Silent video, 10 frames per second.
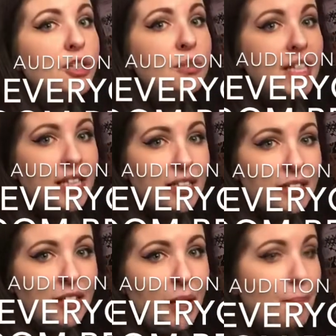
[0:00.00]
need,
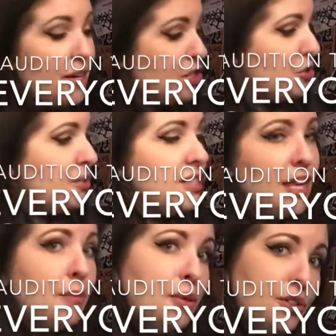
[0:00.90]
make sure it's
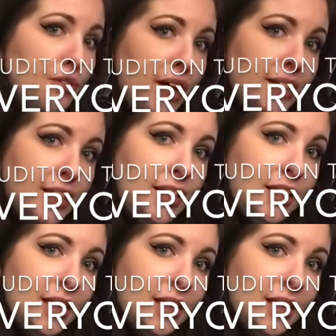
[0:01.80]
labeled correctly,